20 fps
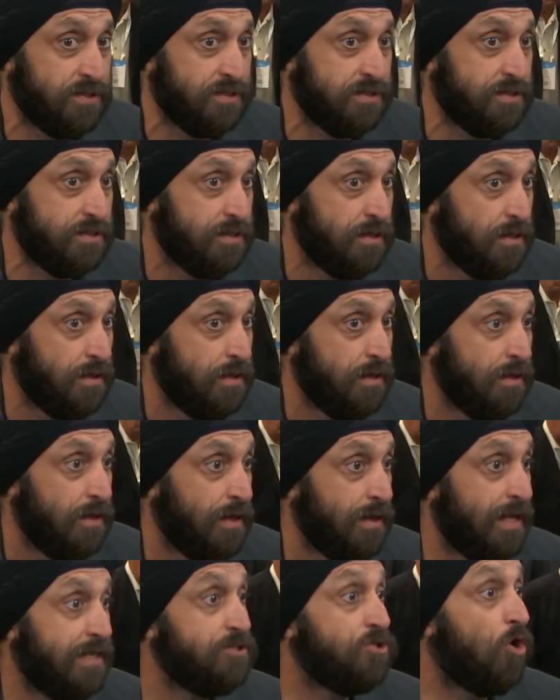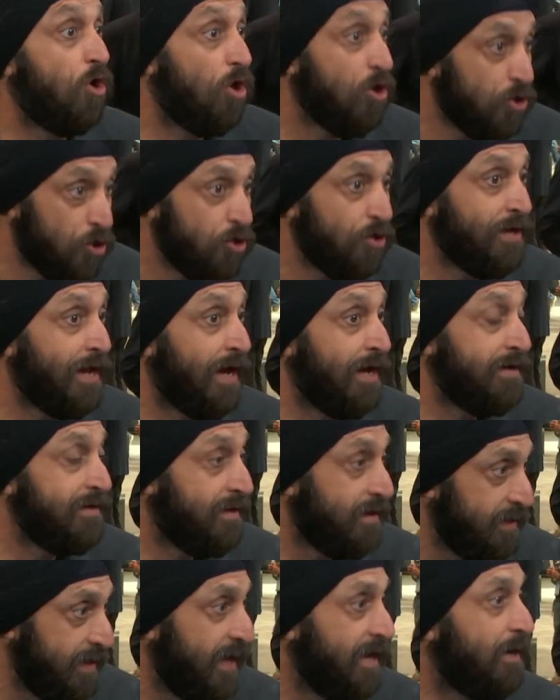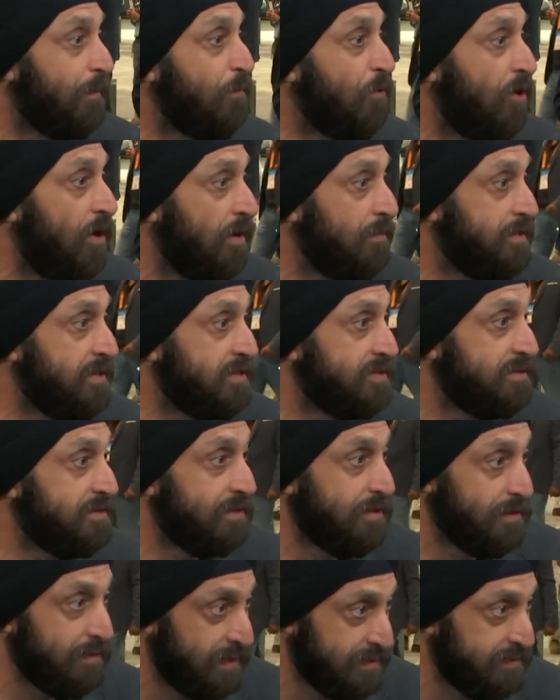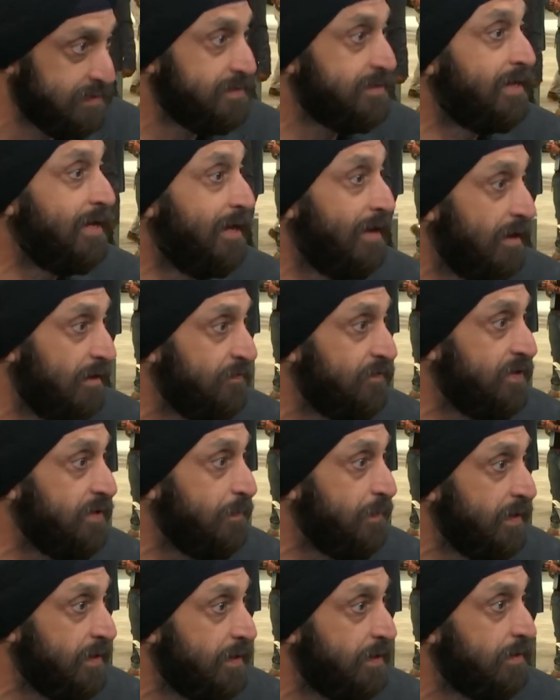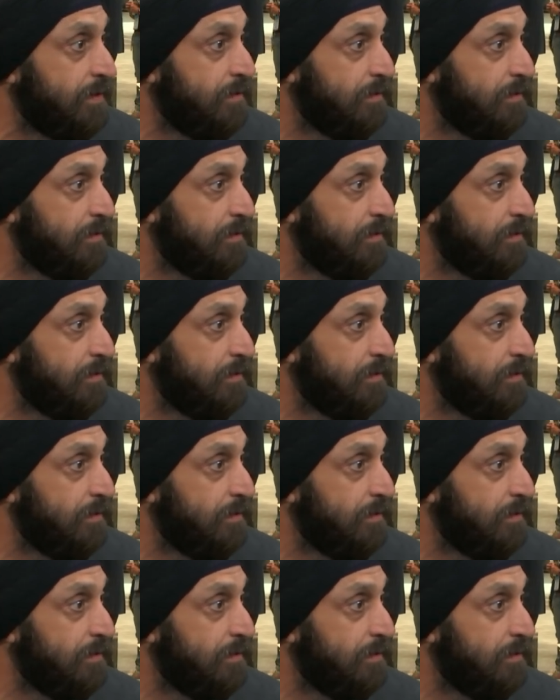is, let's all unite and take a promise. Let's kill FTP,